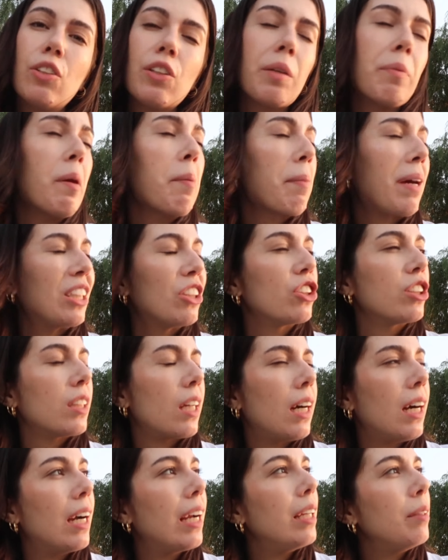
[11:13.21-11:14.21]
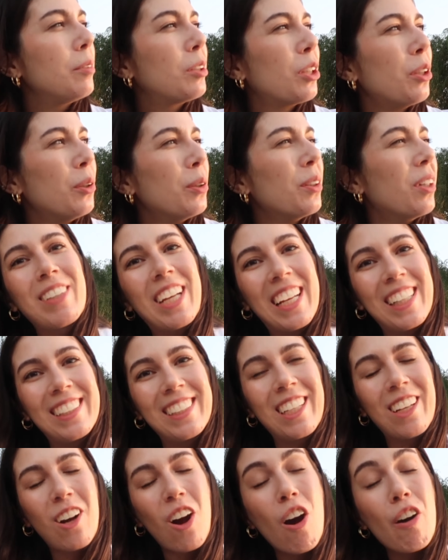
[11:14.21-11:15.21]
took me much time to
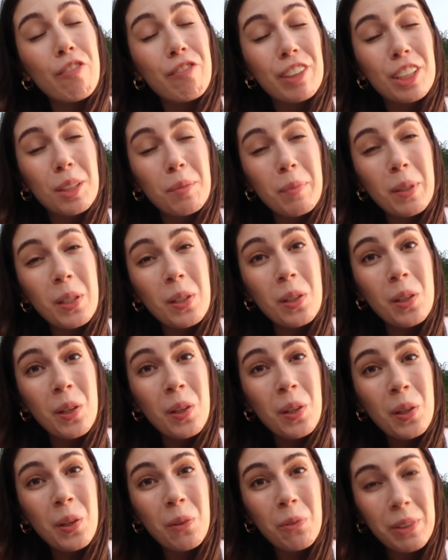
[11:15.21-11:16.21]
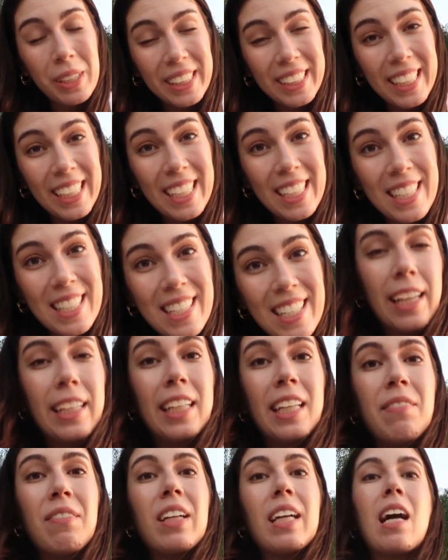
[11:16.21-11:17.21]
getting comfortable with this,
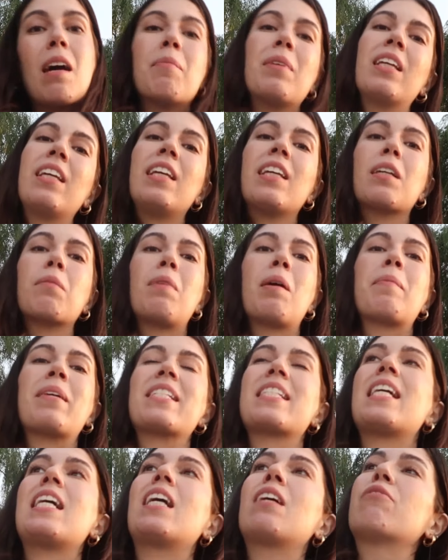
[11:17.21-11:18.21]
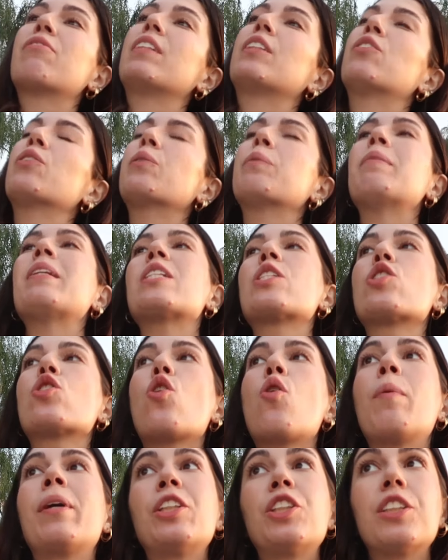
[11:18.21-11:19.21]
and even coming here by myself, it took me
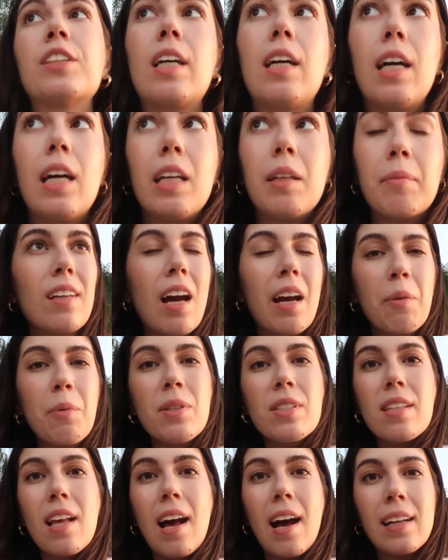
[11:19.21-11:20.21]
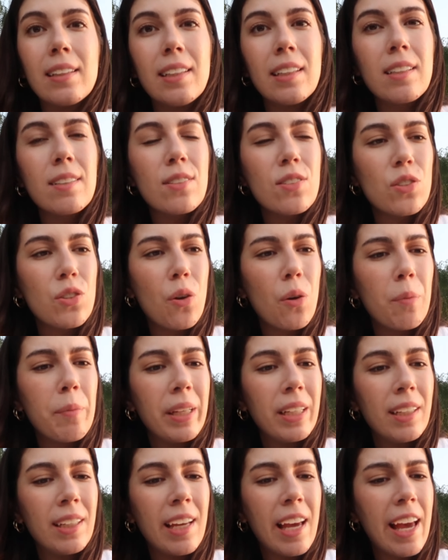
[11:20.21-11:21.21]
so much time. I was adding so
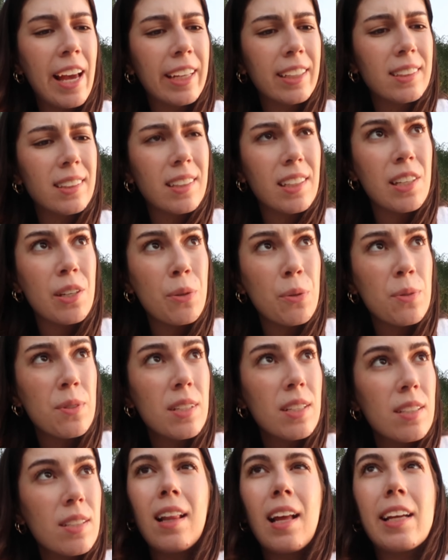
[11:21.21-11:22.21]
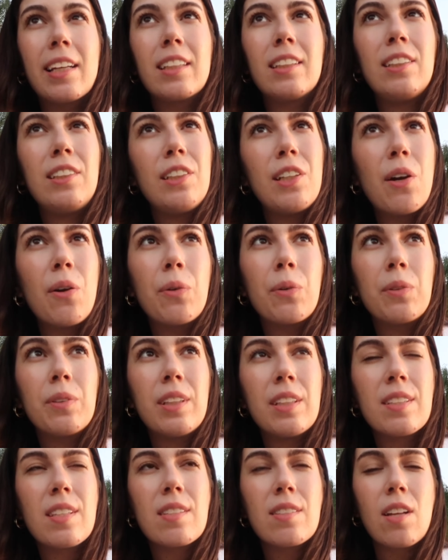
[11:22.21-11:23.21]
many excuses like, no,
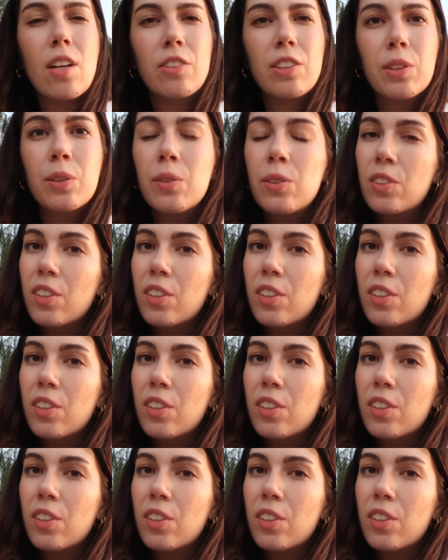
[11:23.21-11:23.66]
this is not the good